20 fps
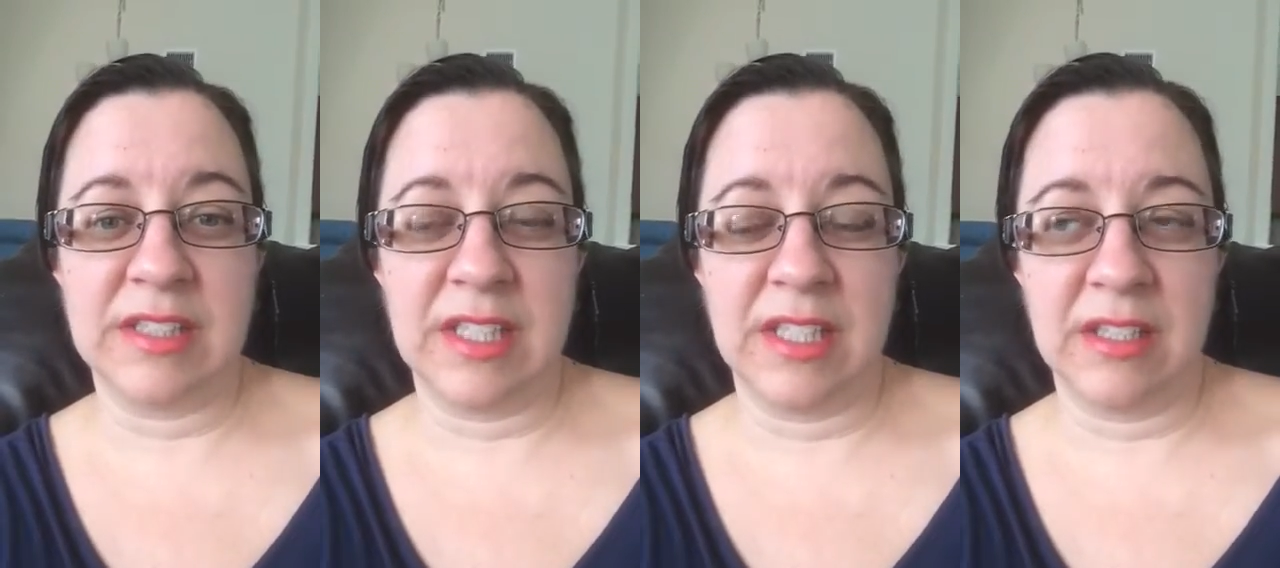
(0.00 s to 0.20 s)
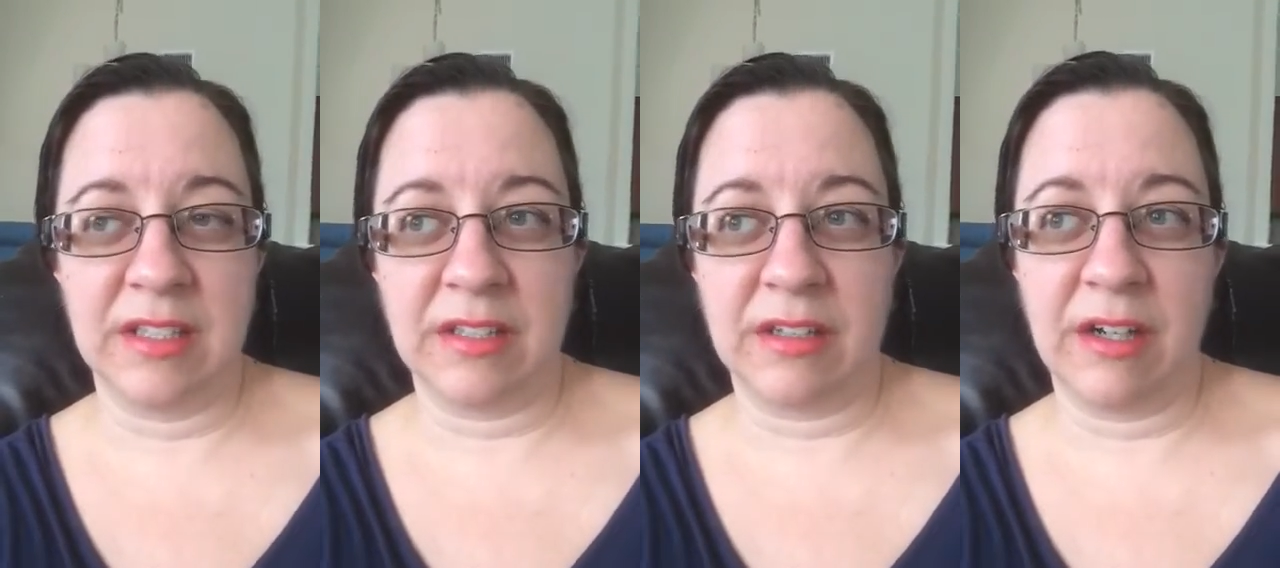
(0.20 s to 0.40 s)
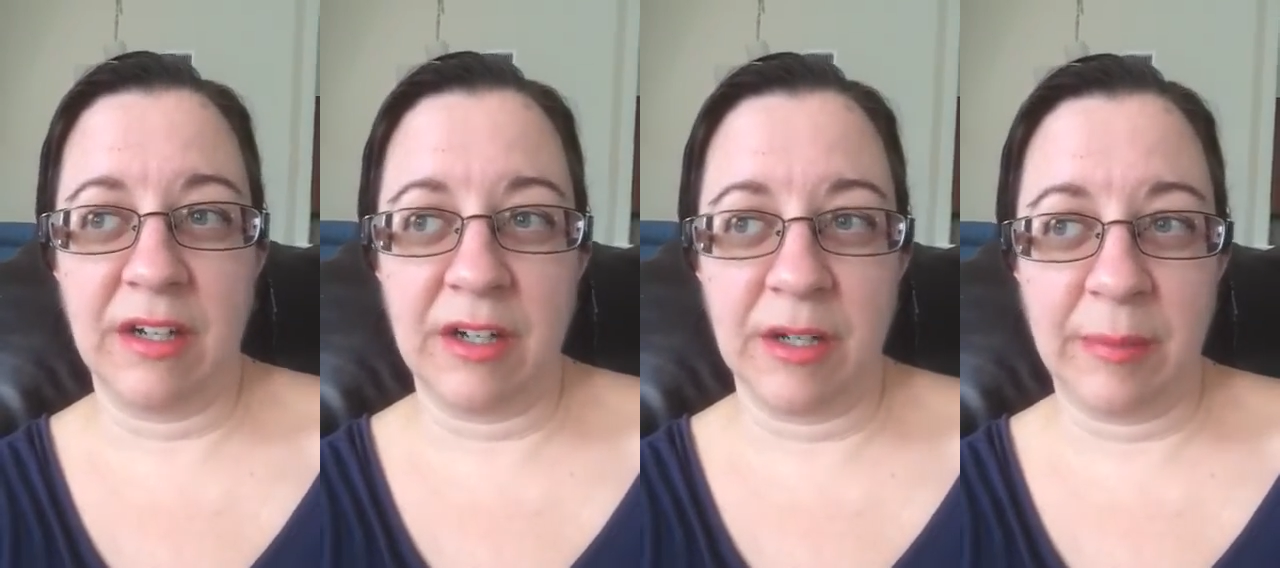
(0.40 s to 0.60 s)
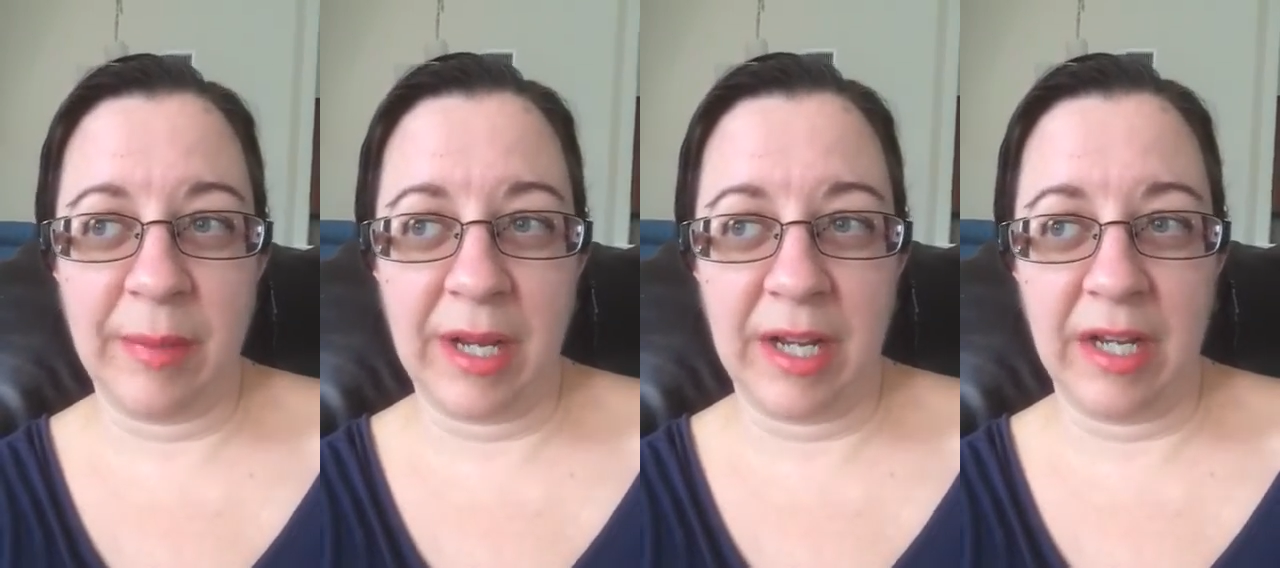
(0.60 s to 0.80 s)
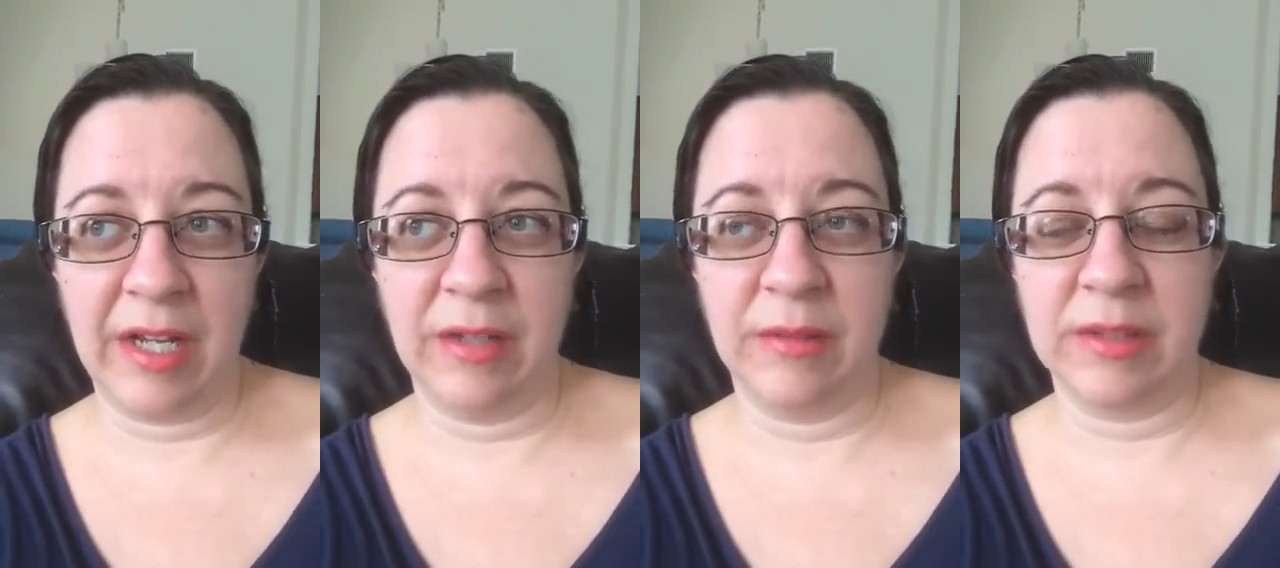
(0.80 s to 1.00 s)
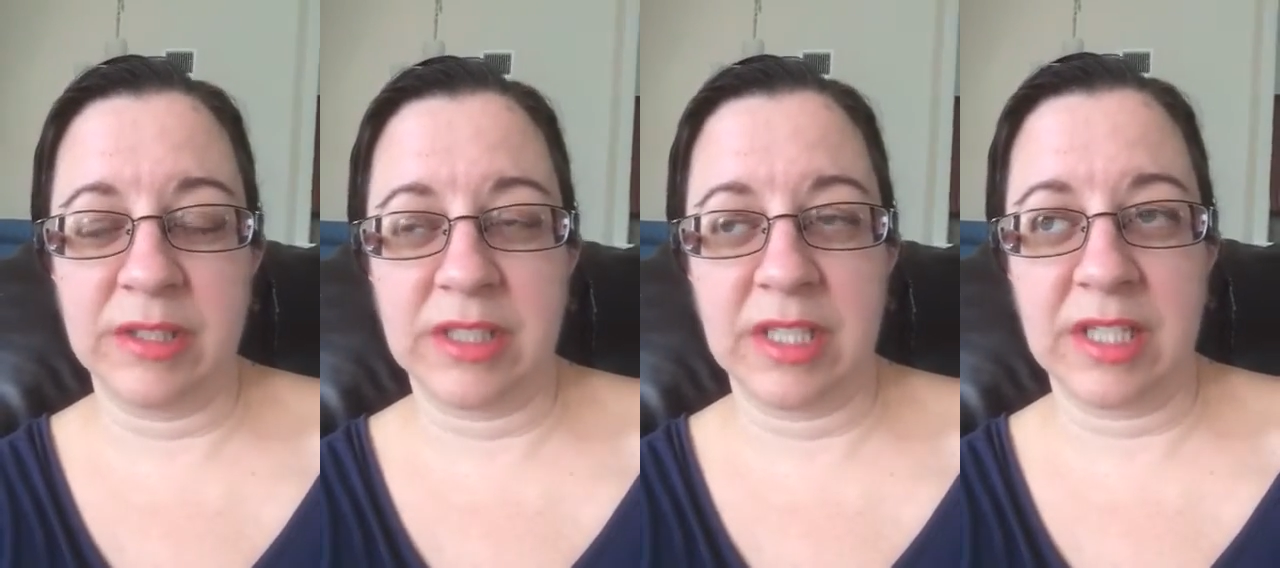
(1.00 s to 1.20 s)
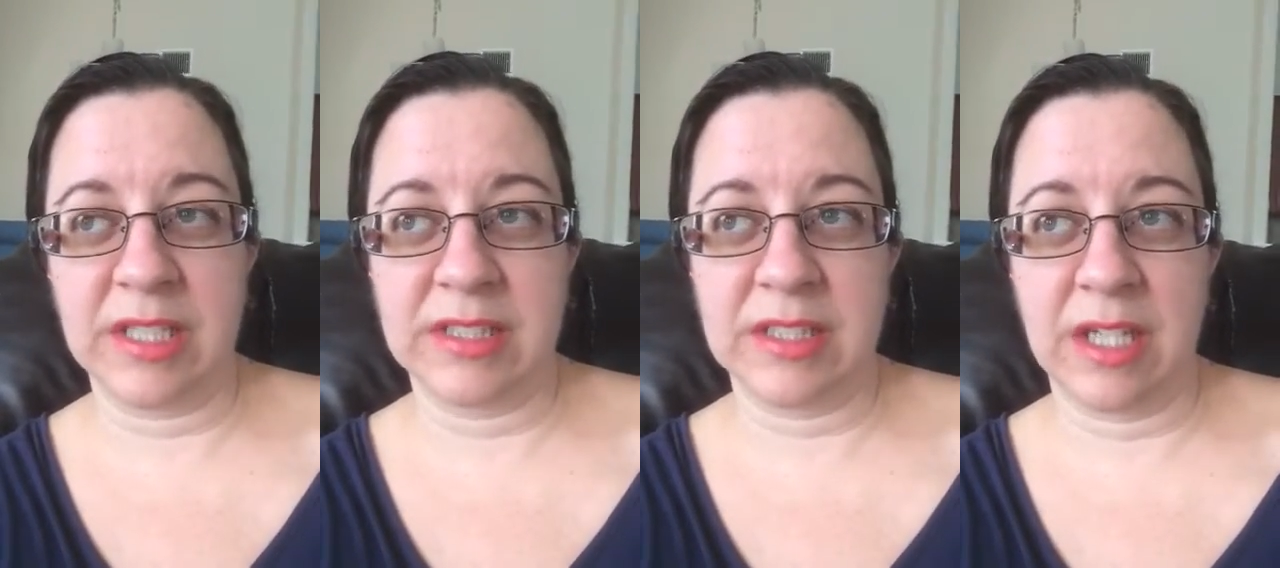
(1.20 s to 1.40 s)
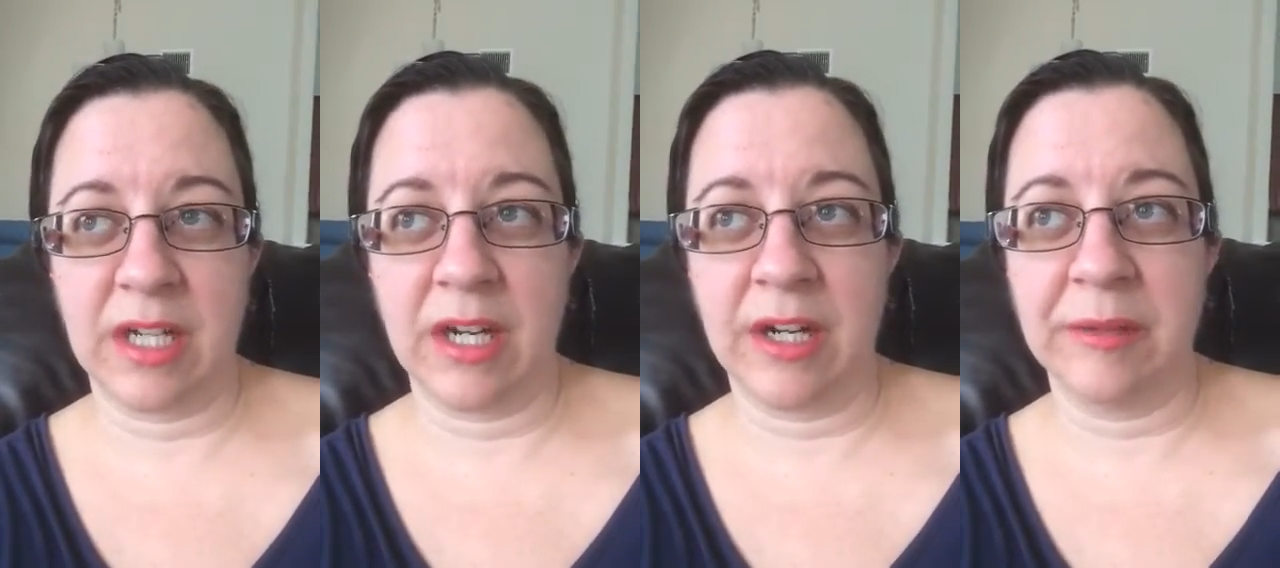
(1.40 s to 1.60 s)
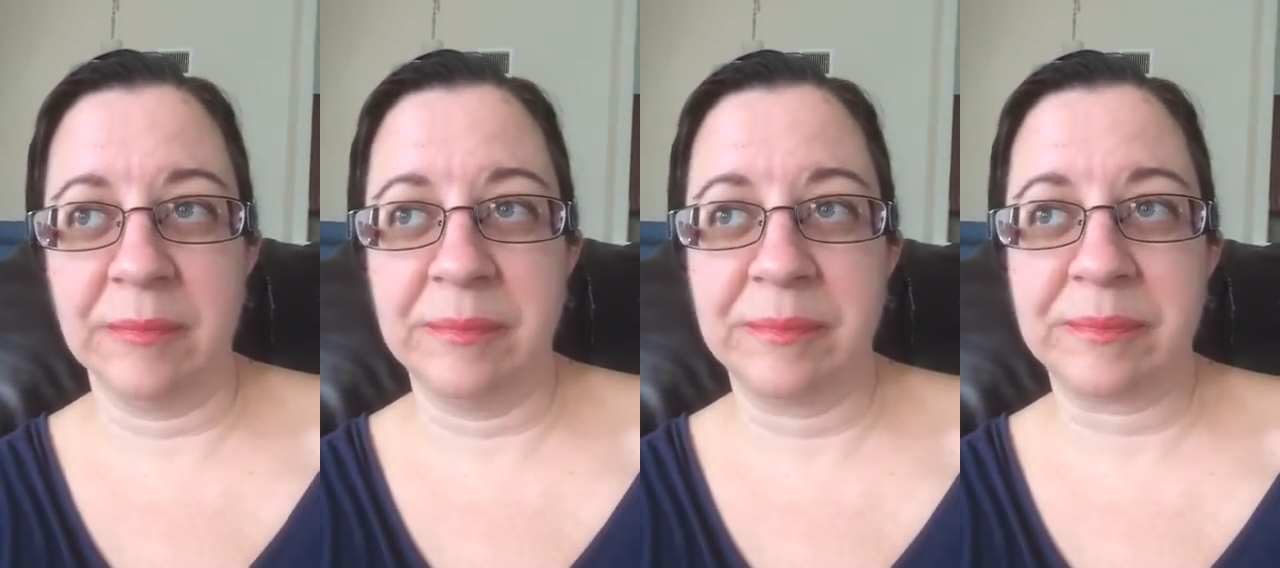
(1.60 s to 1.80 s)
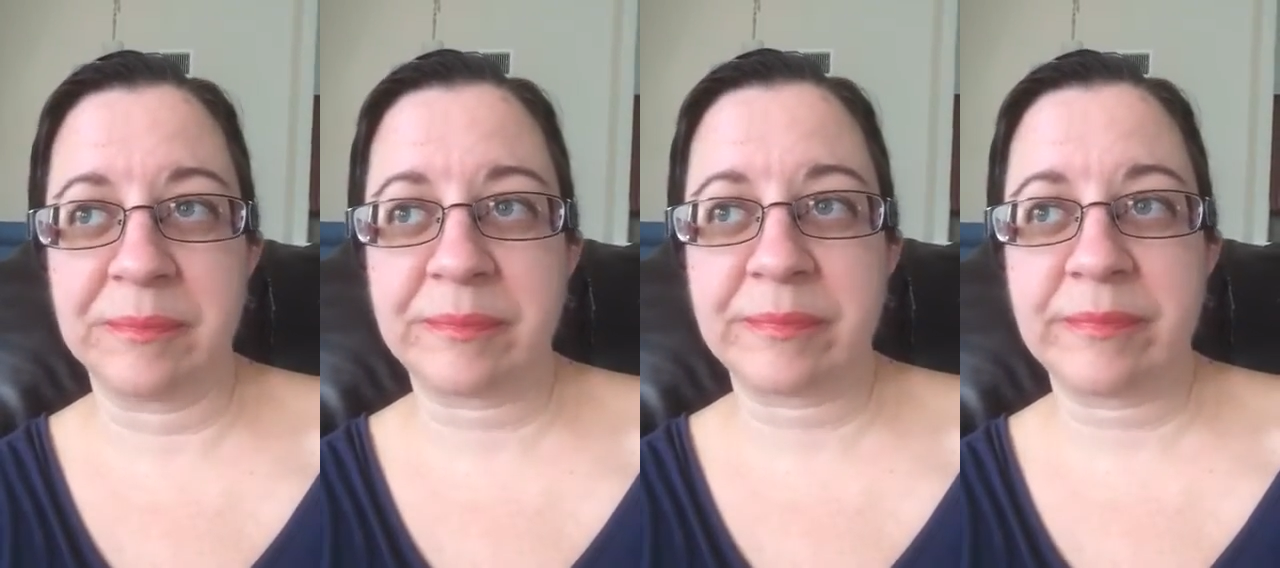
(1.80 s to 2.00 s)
say that they're underpaid, which I guess they are.